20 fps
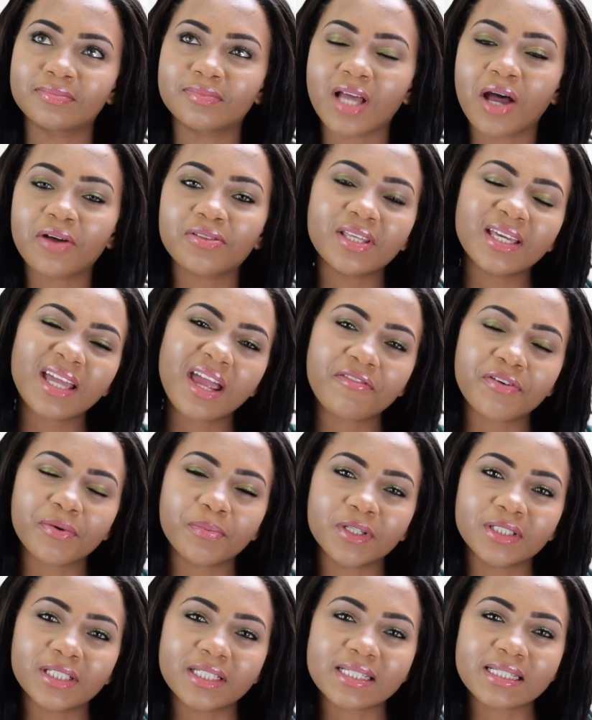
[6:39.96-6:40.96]
I think
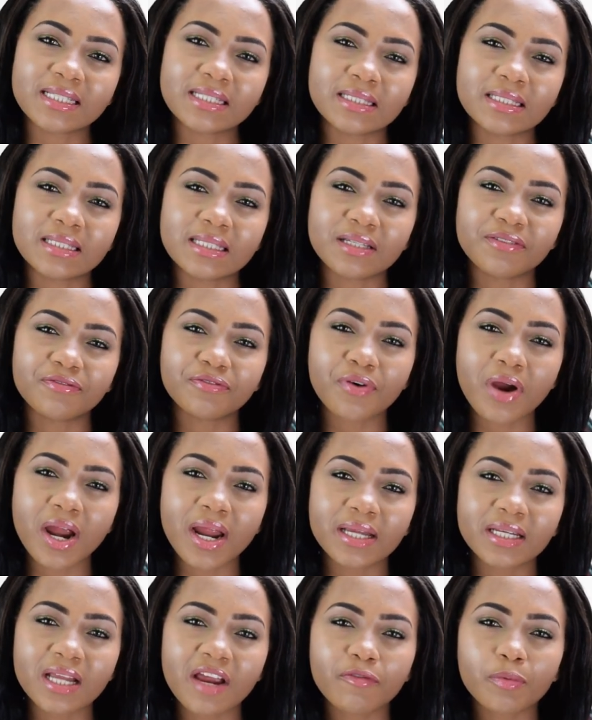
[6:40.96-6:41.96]
everybody is
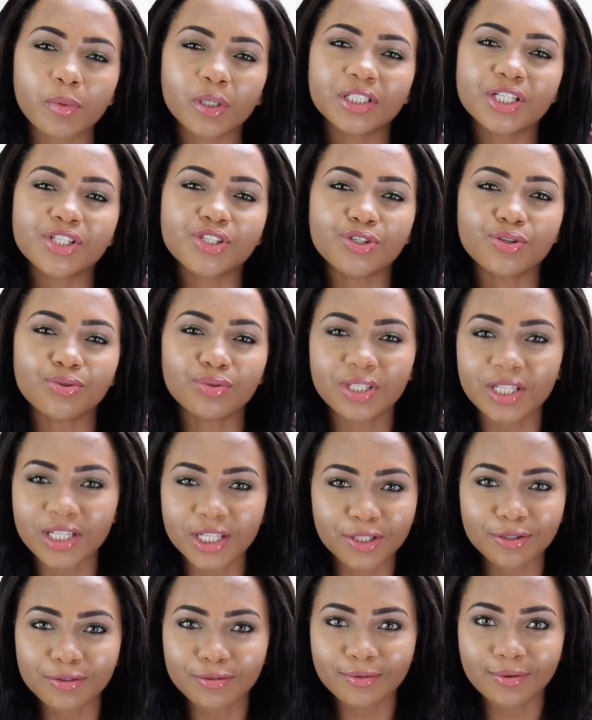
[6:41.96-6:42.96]
different. Everybody is
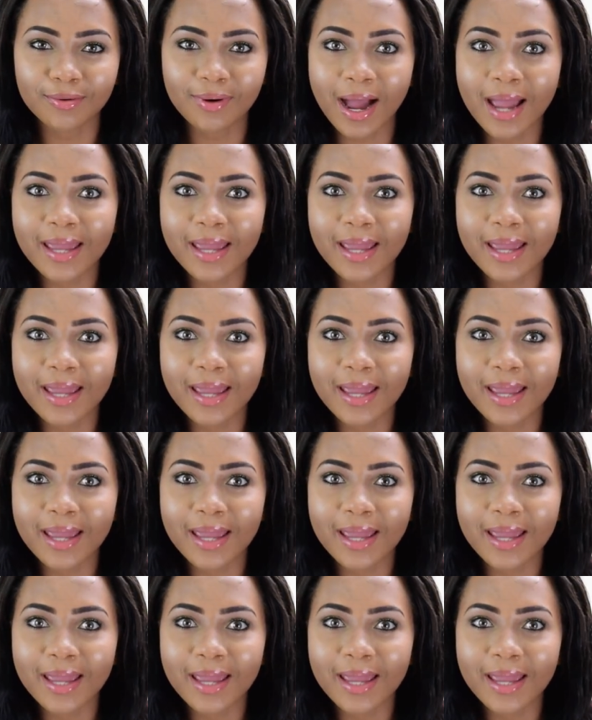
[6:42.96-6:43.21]
unique, you know.